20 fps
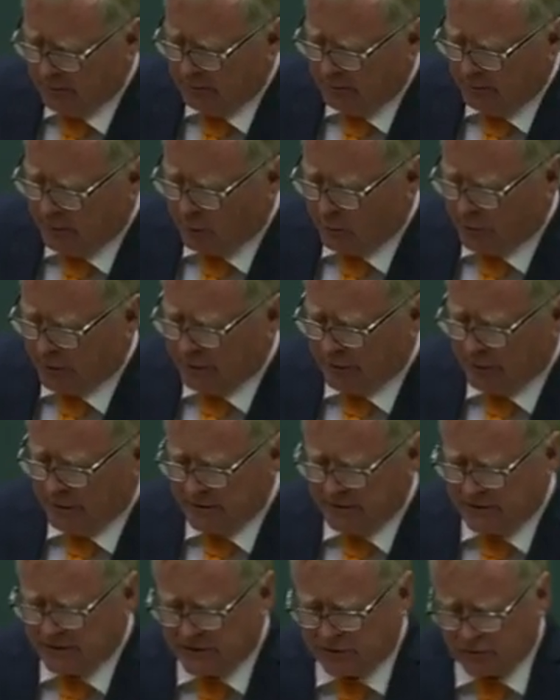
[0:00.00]
building
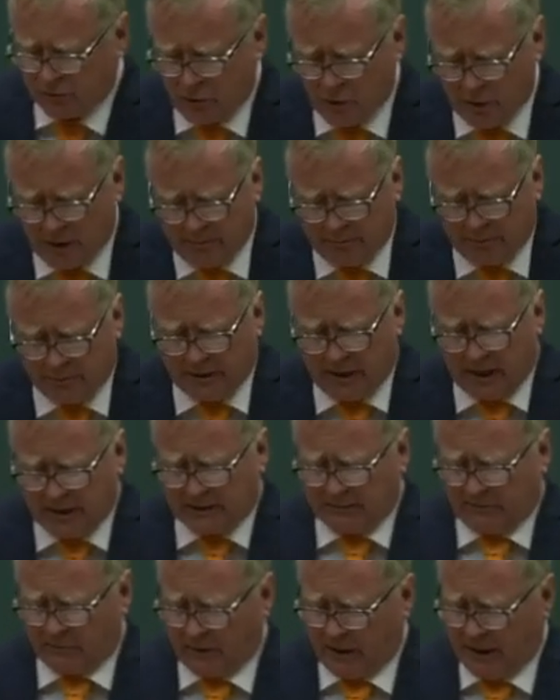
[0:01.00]
these strong and
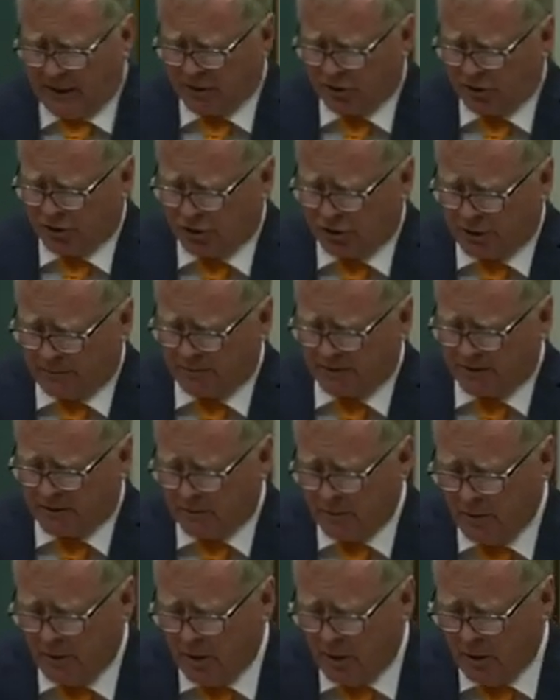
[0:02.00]
productive relationships
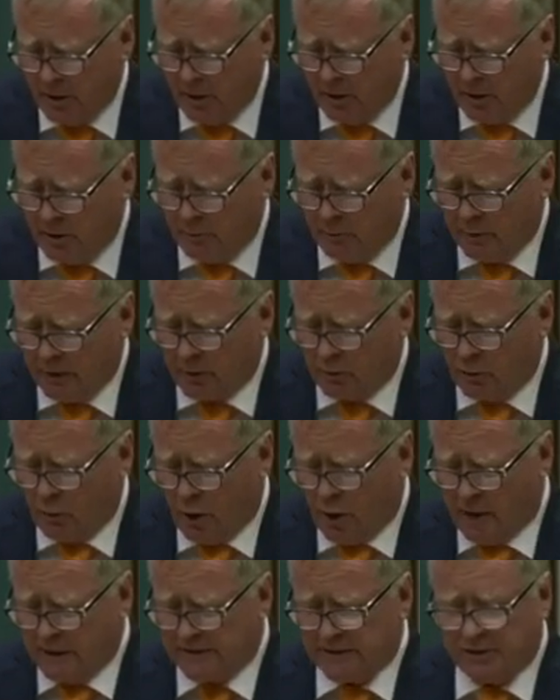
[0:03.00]

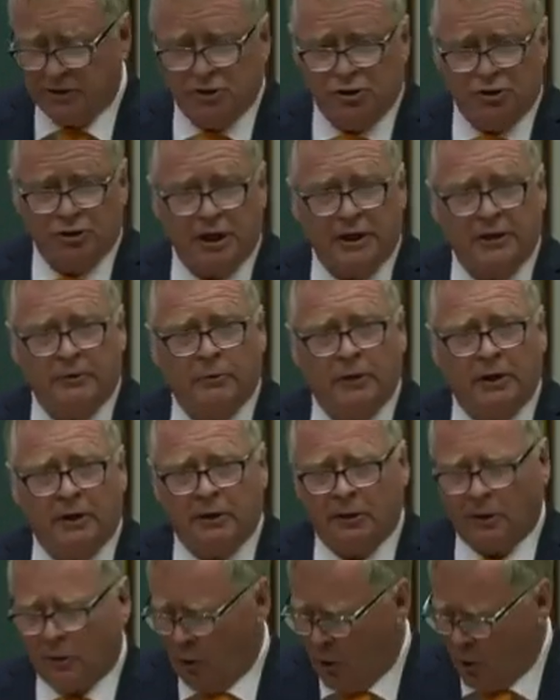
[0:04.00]
requires a
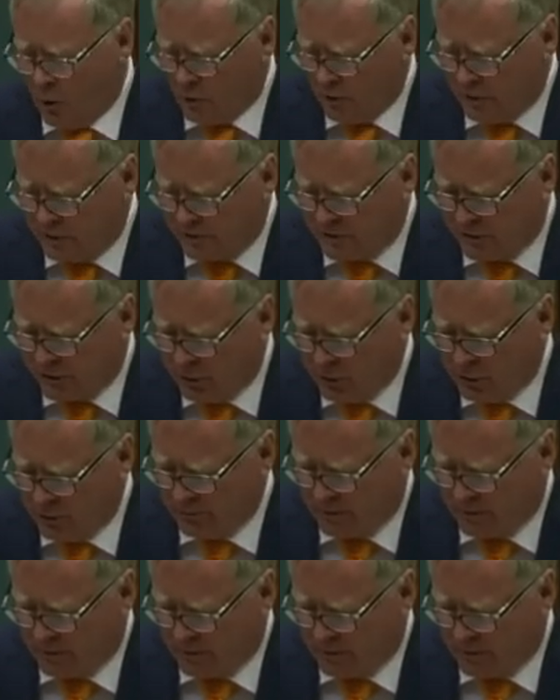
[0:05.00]
genuine long-term